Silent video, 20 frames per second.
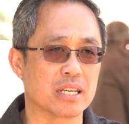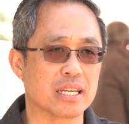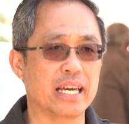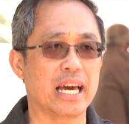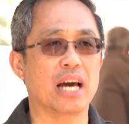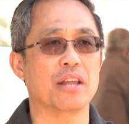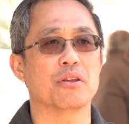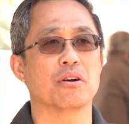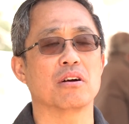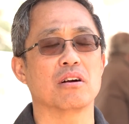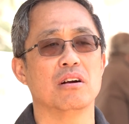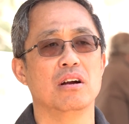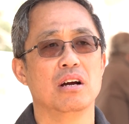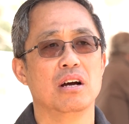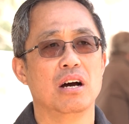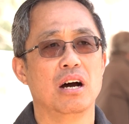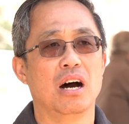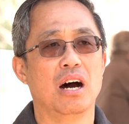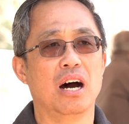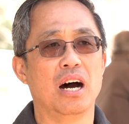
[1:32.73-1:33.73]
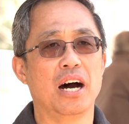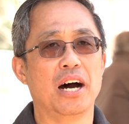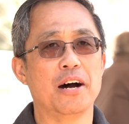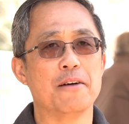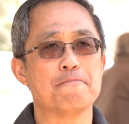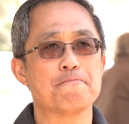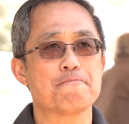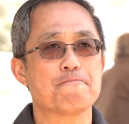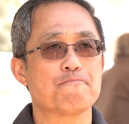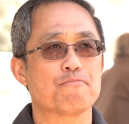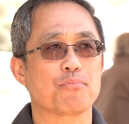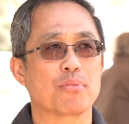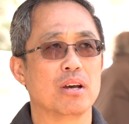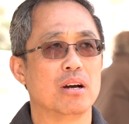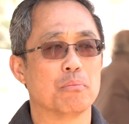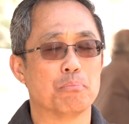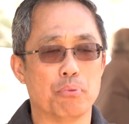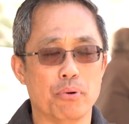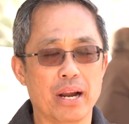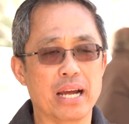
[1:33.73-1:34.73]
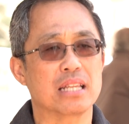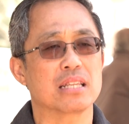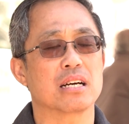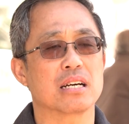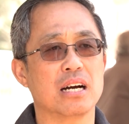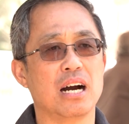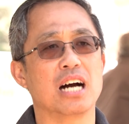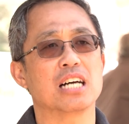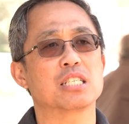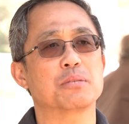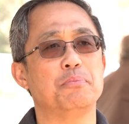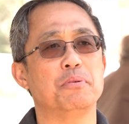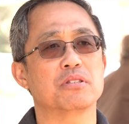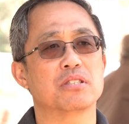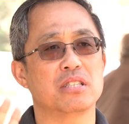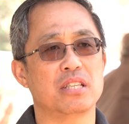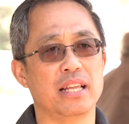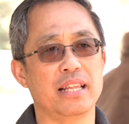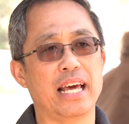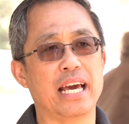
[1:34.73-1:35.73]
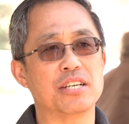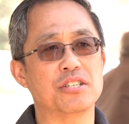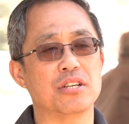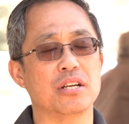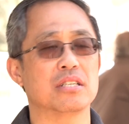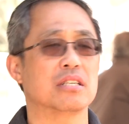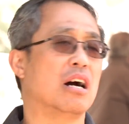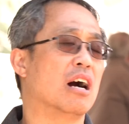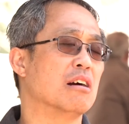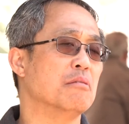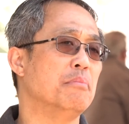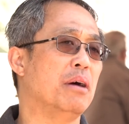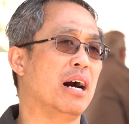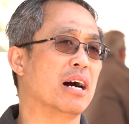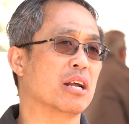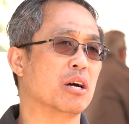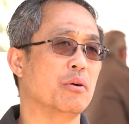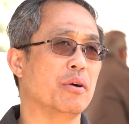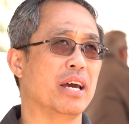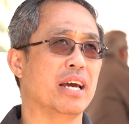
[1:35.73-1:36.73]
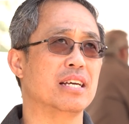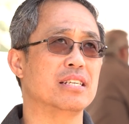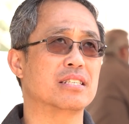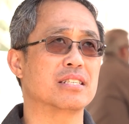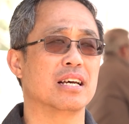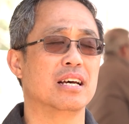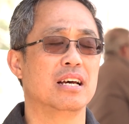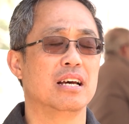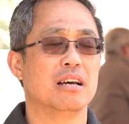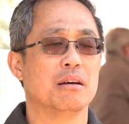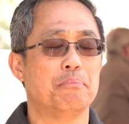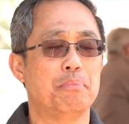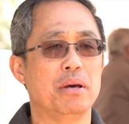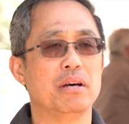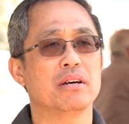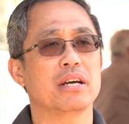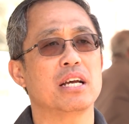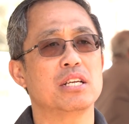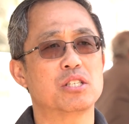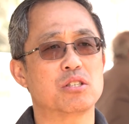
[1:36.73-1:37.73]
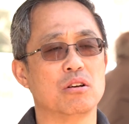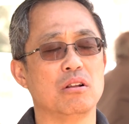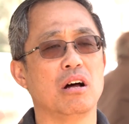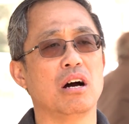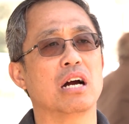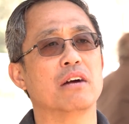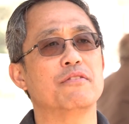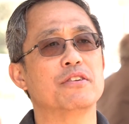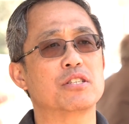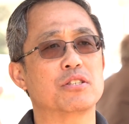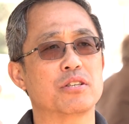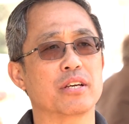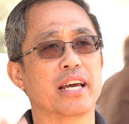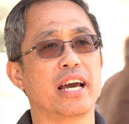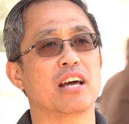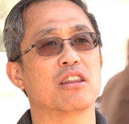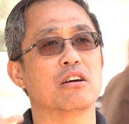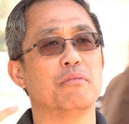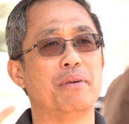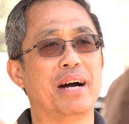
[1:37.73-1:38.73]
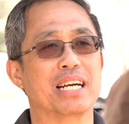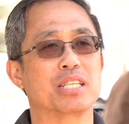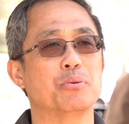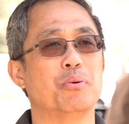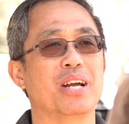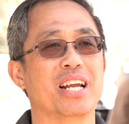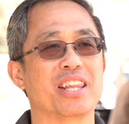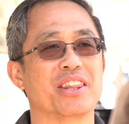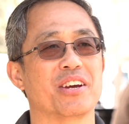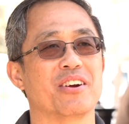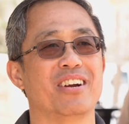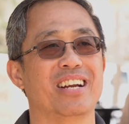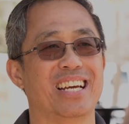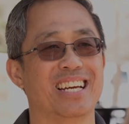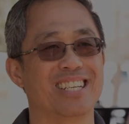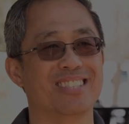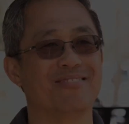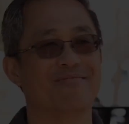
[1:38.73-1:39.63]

together bring the gospel to the nations. Our motto is Billion Soul Harvest together by 2030.